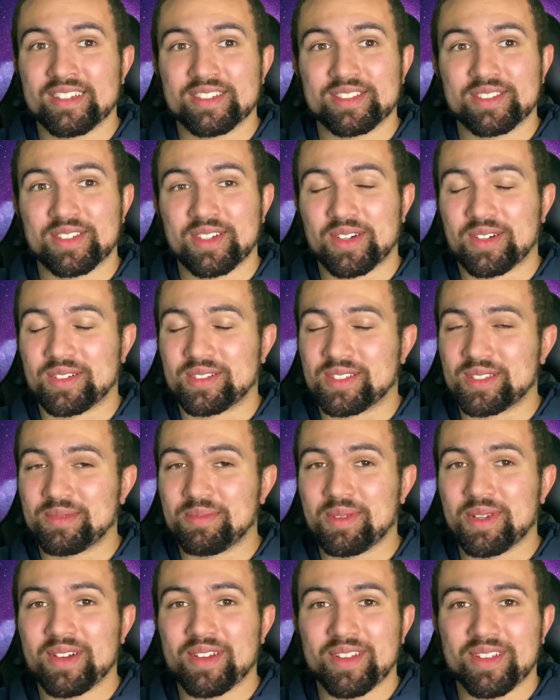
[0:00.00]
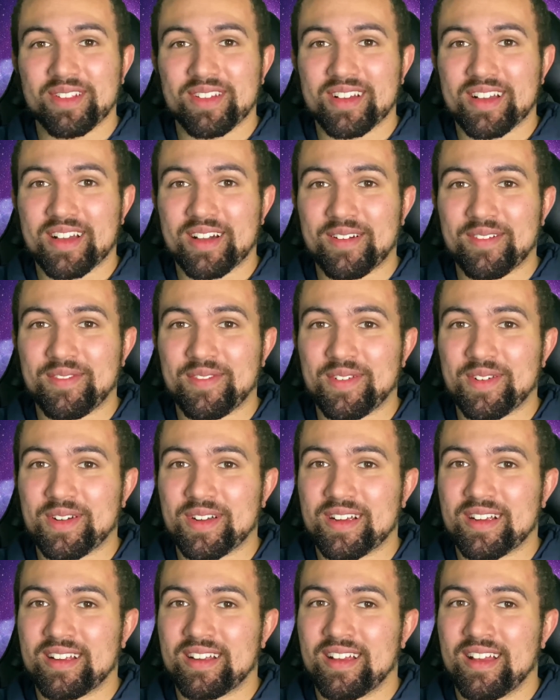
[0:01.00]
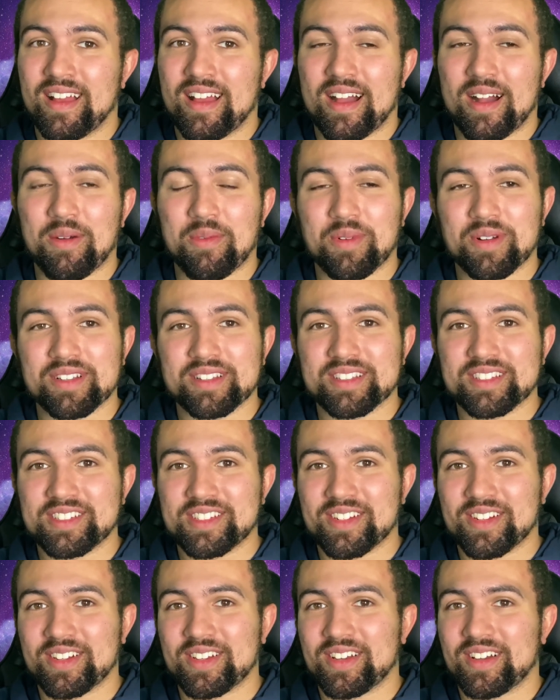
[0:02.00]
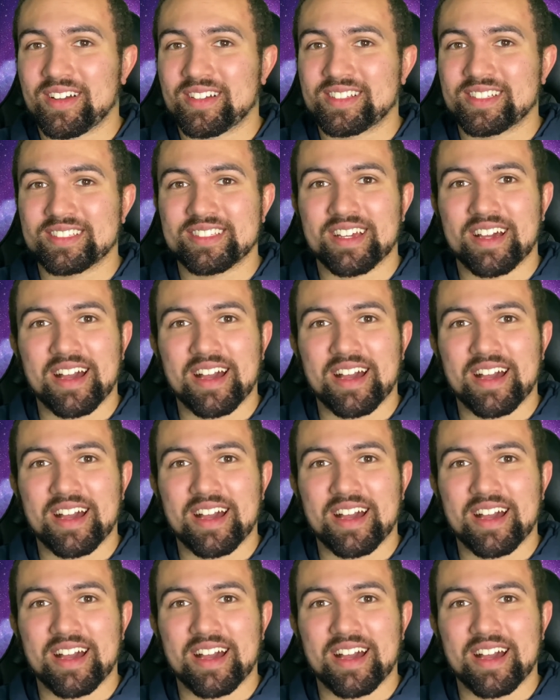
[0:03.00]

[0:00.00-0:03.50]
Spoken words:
So just be on the lookout for it. I wanted to show y'all just to